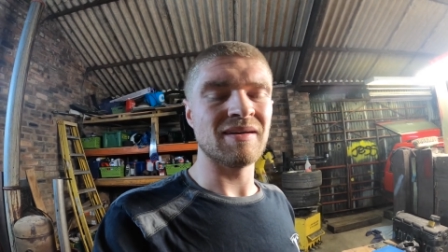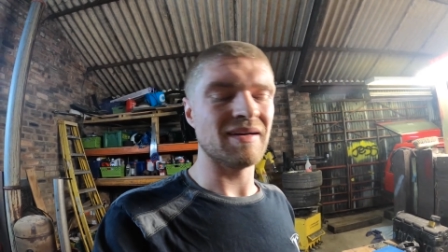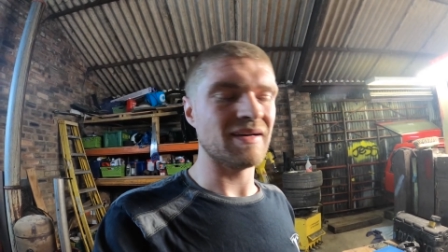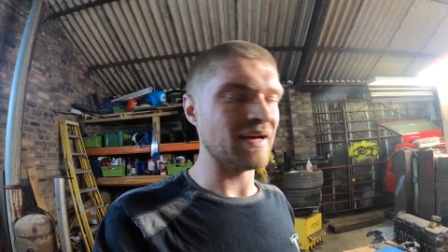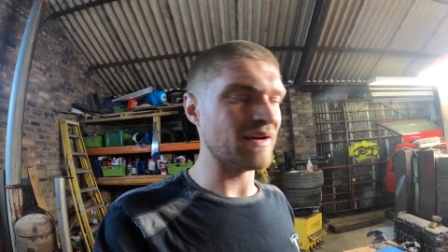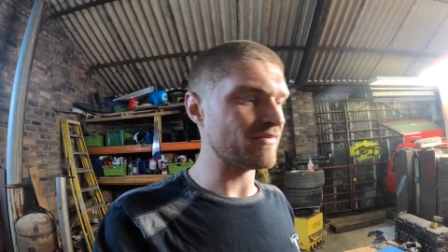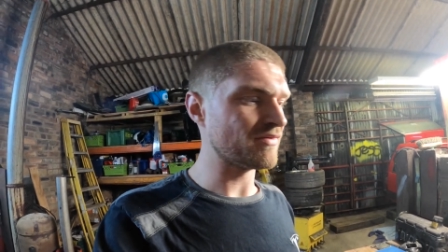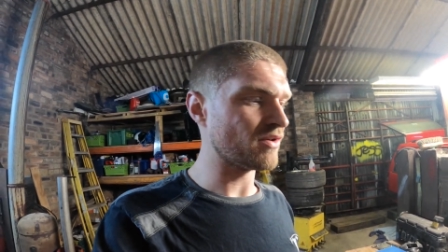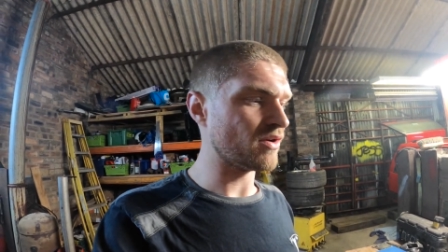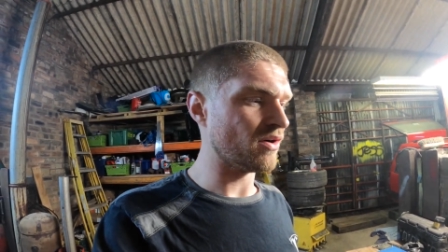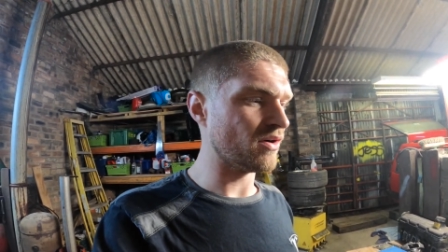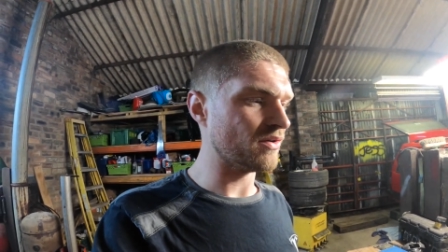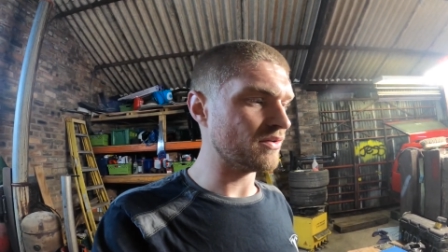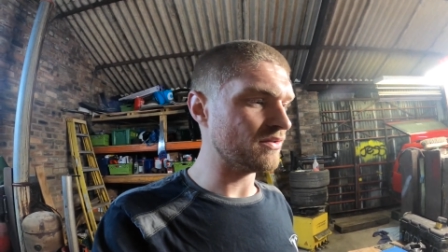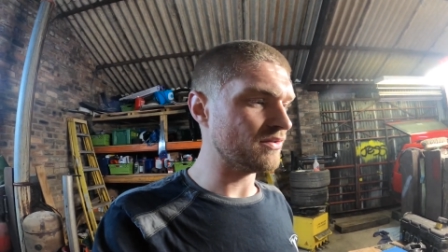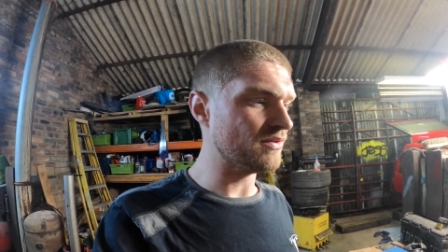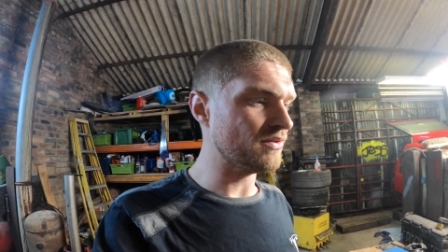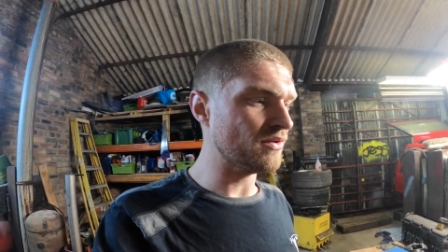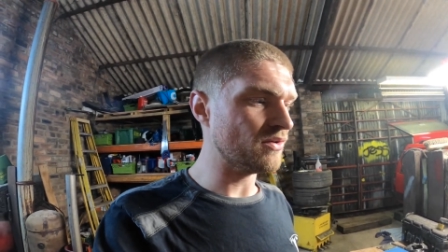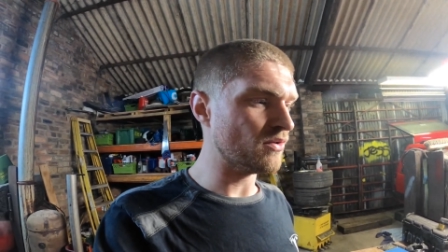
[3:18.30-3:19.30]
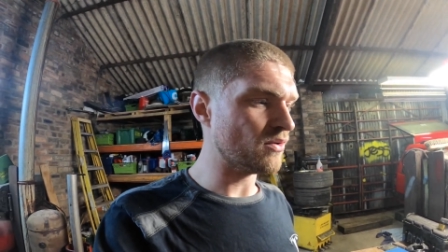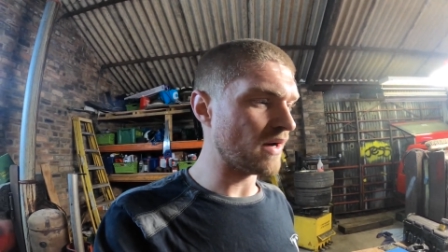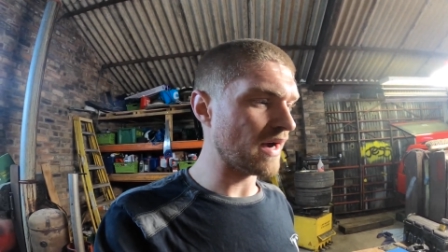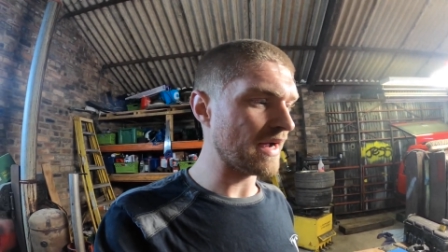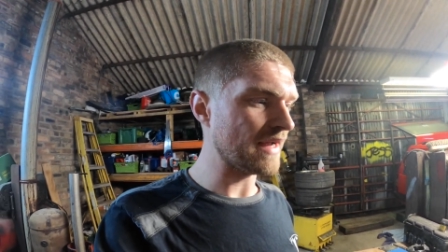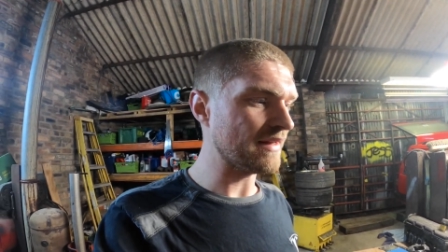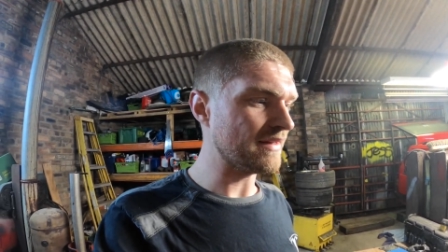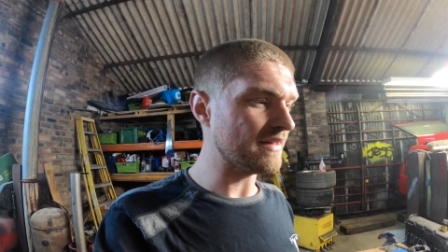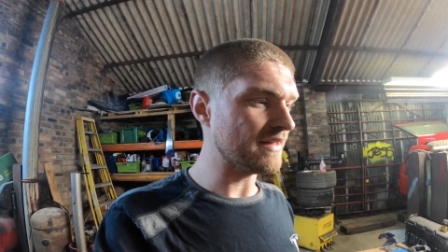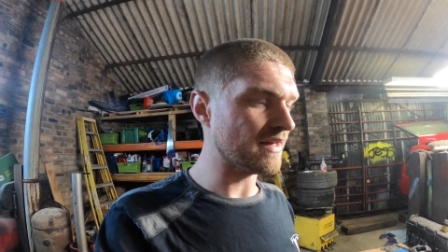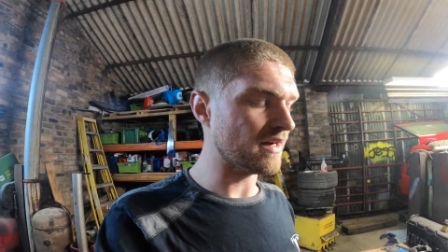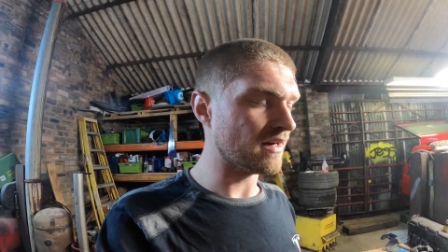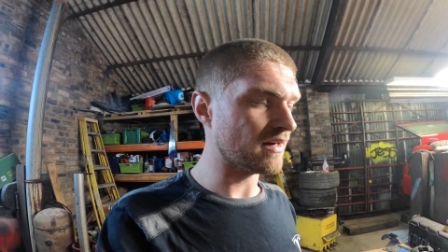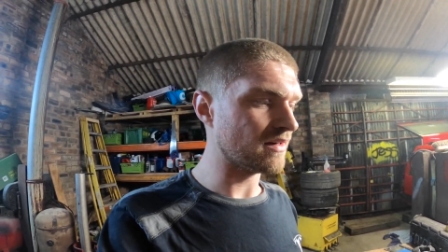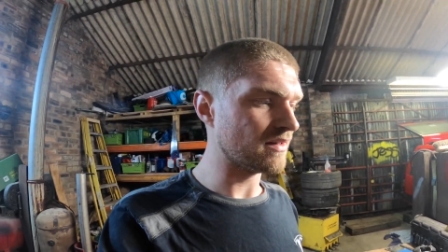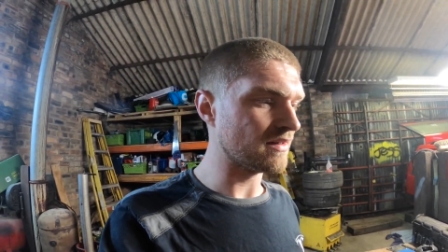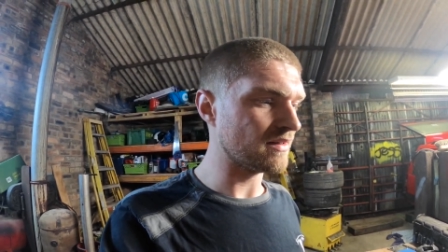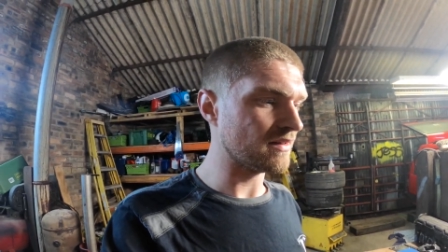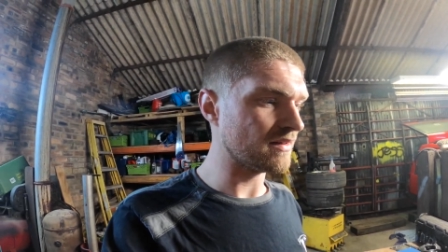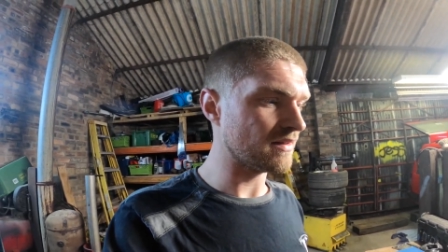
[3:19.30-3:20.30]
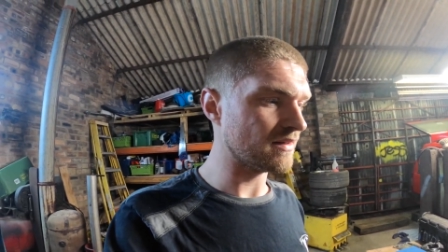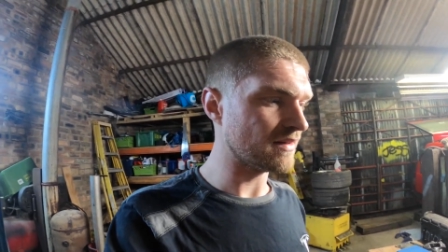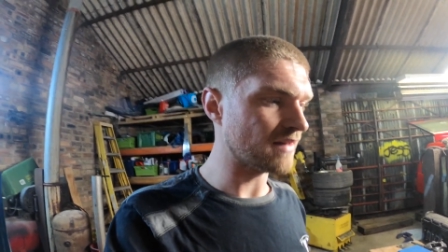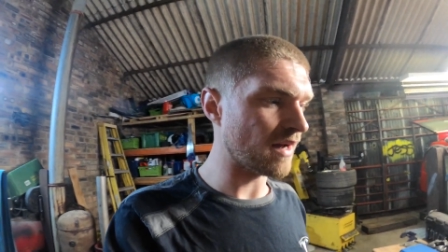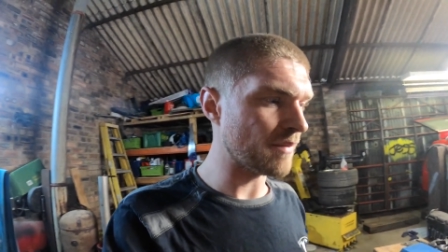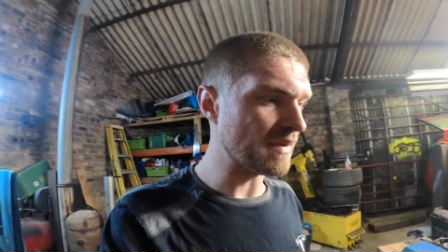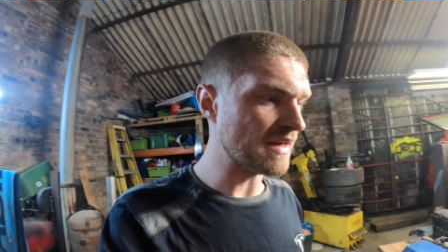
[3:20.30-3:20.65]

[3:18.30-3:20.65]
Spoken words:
I've got no idea. I